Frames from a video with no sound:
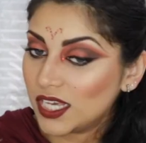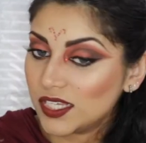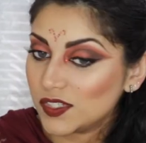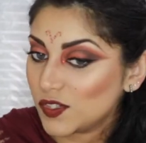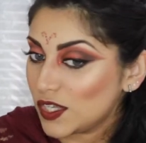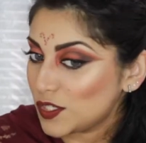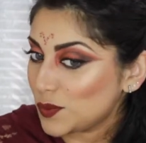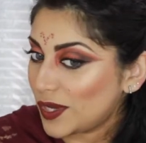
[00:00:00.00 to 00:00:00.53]

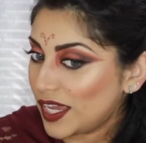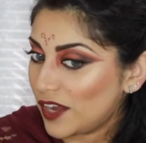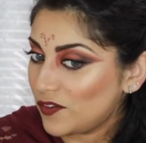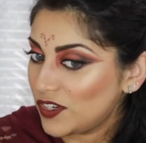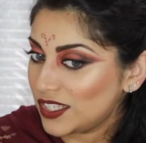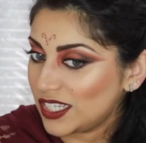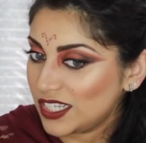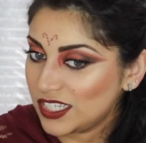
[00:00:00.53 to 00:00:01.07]
So that's why
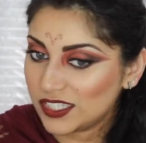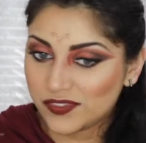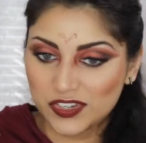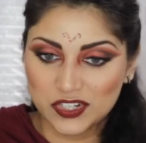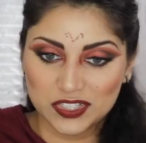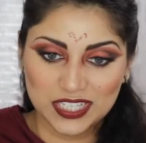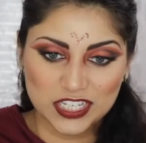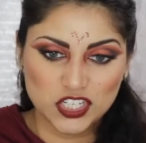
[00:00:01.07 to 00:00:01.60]
everything is
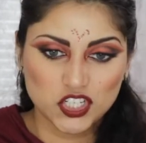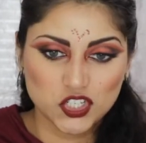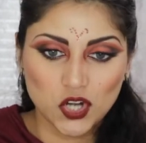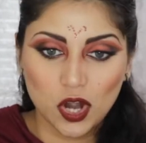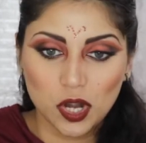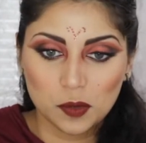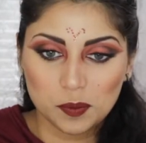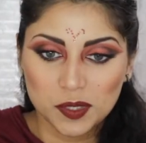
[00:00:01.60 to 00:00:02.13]
very like
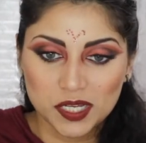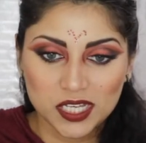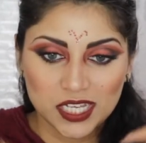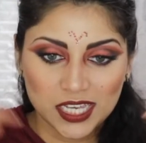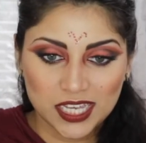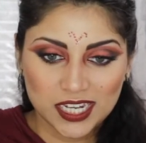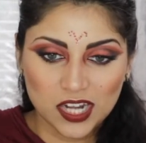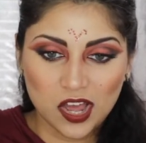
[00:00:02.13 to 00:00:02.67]
sharp
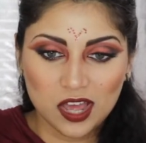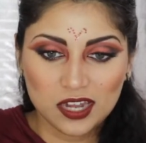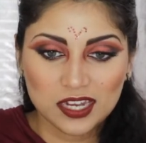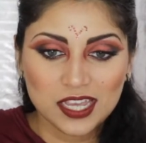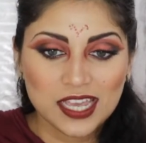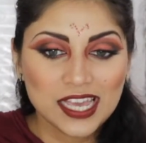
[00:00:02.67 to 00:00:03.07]
and not